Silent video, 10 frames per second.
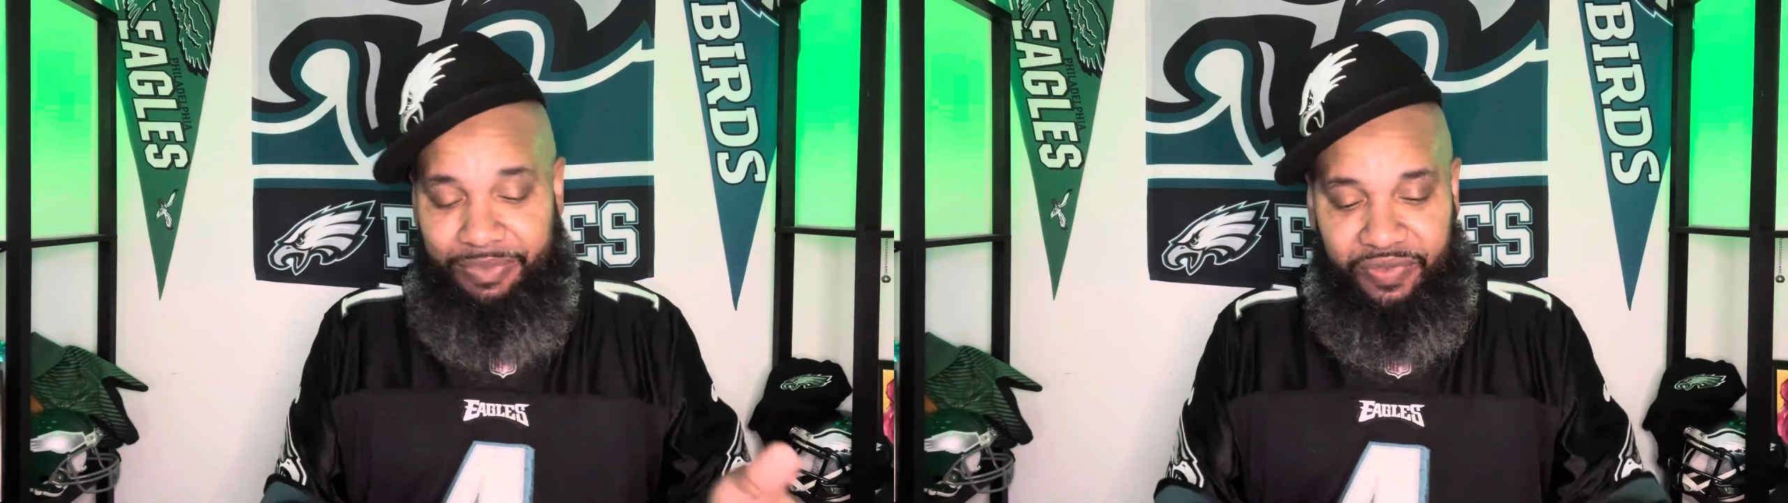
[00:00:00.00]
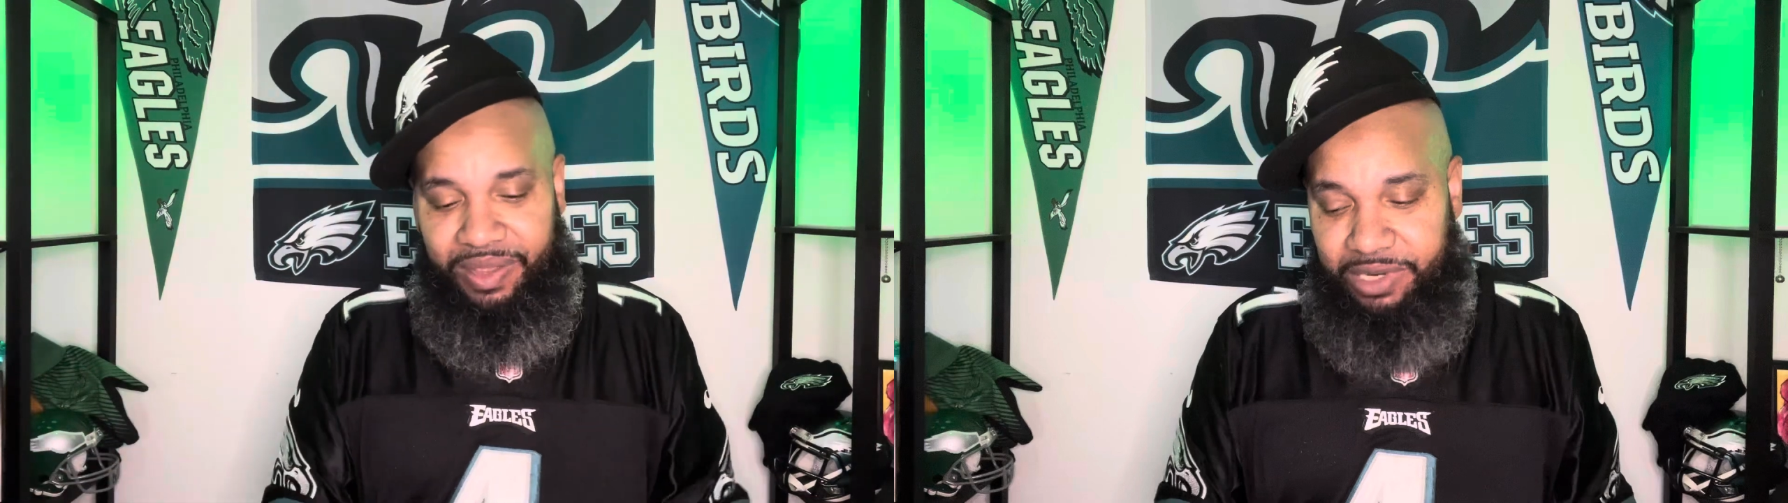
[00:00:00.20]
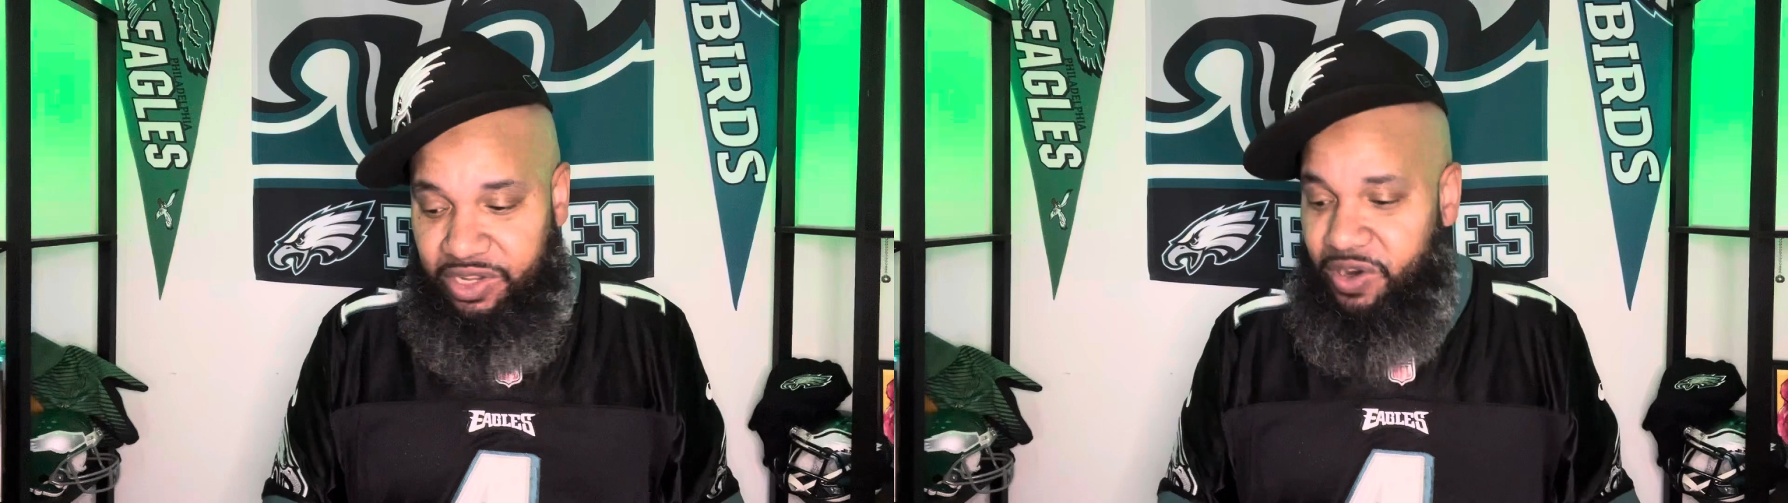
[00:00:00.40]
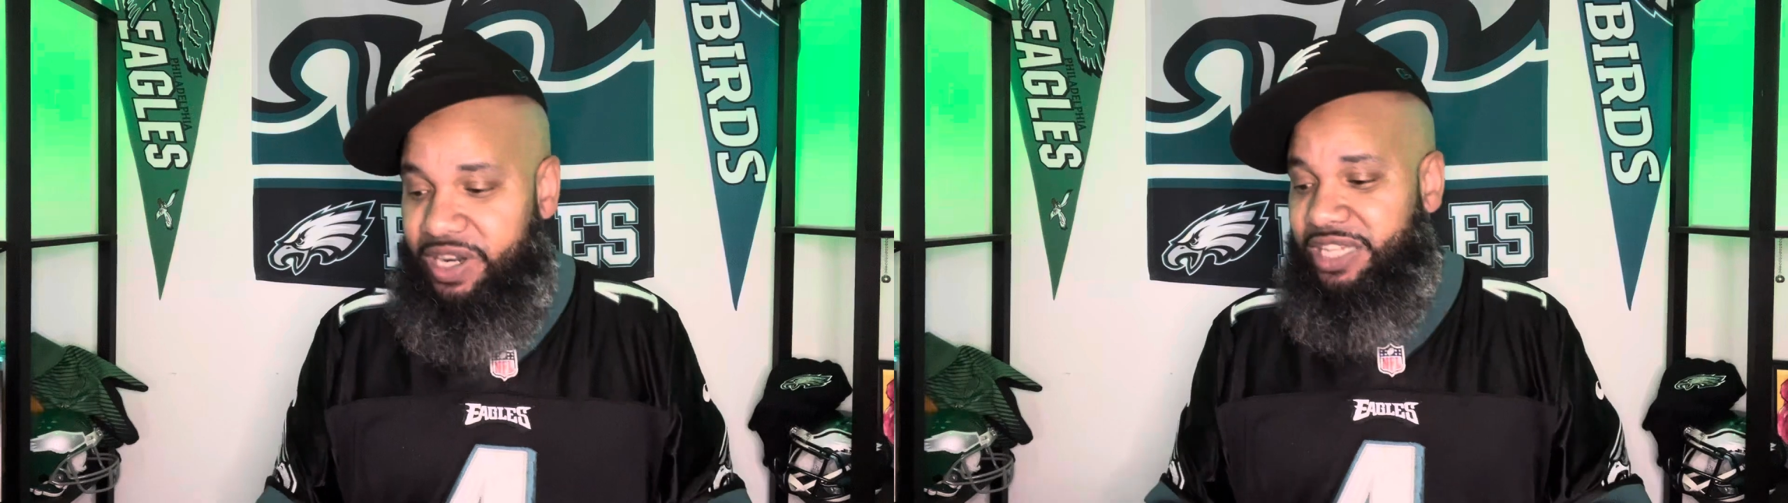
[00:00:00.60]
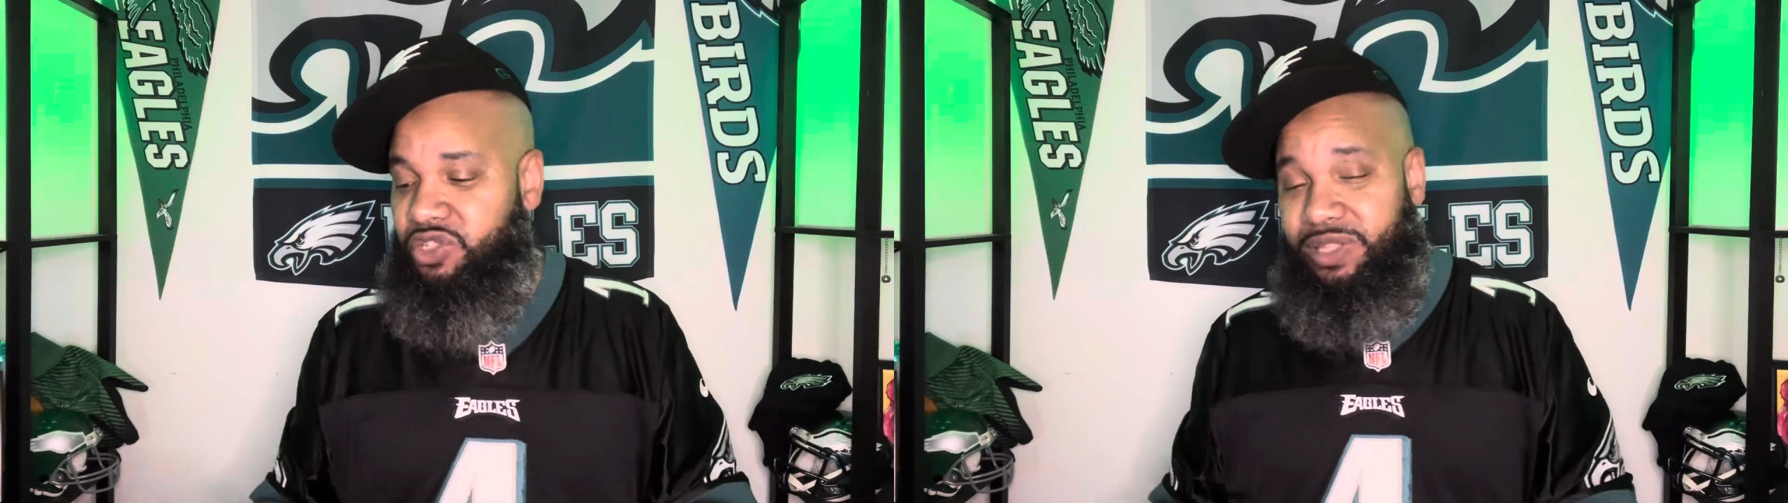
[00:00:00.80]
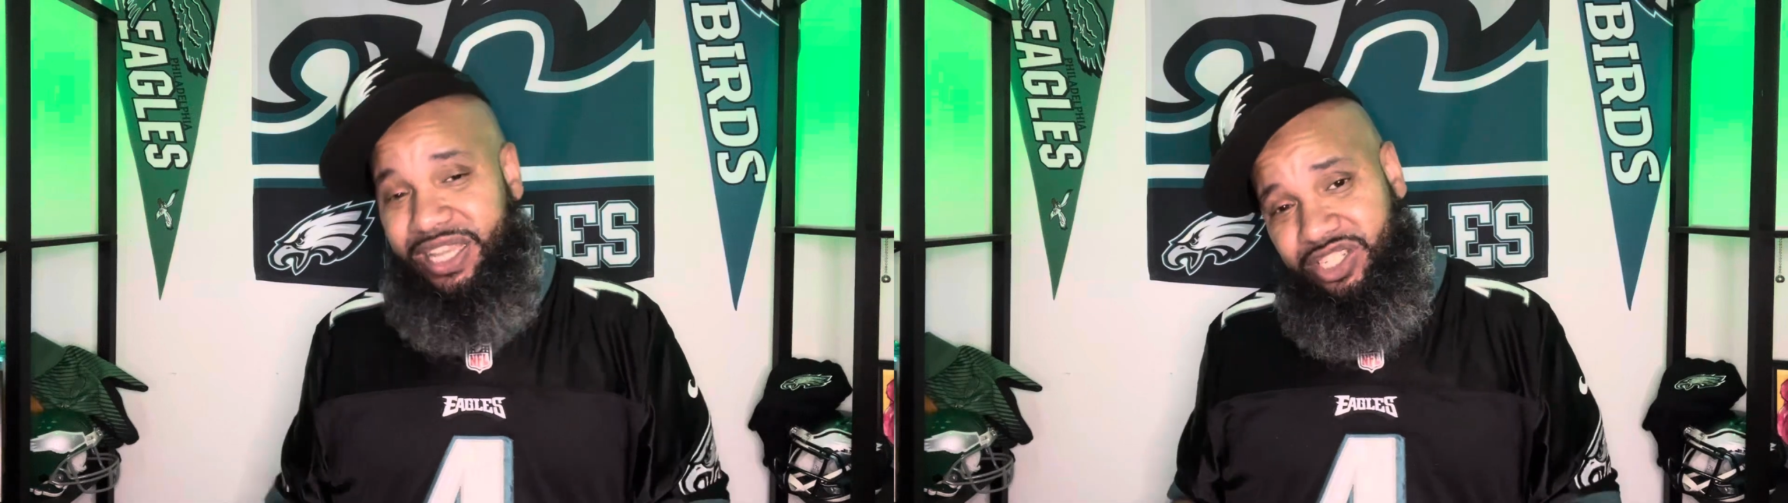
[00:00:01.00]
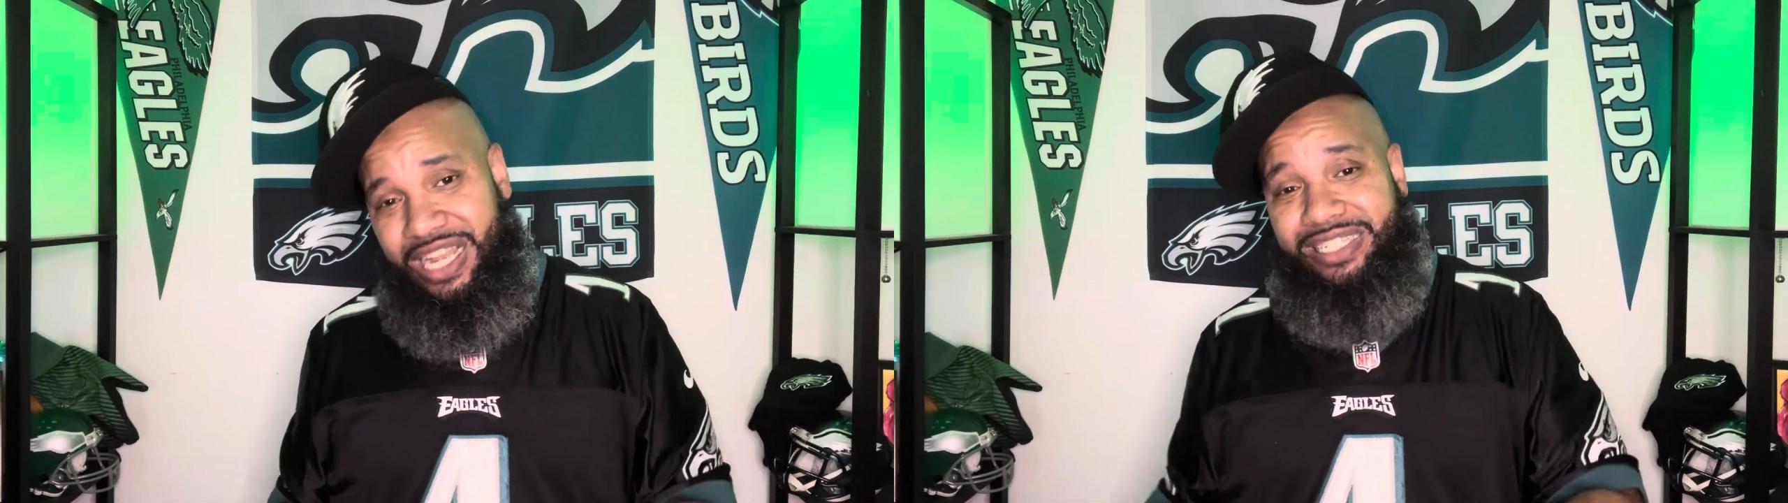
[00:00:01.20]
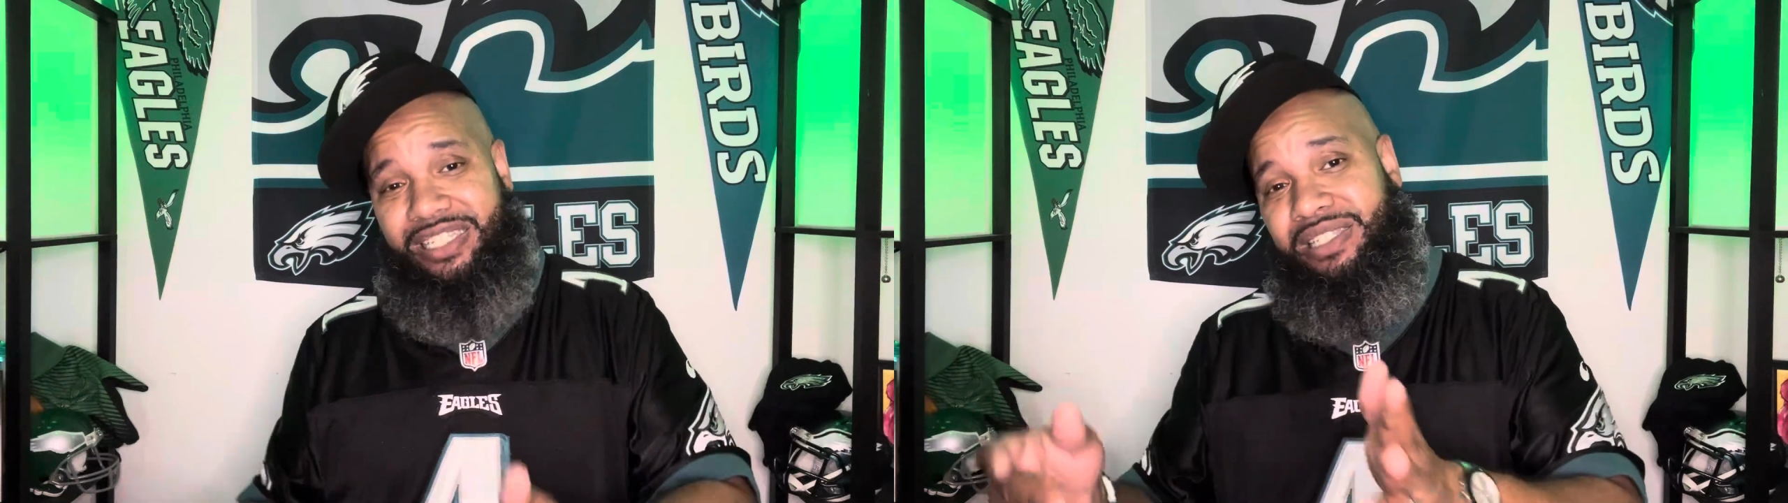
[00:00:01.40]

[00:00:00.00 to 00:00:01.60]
but for him to learn next to Lane Johnson,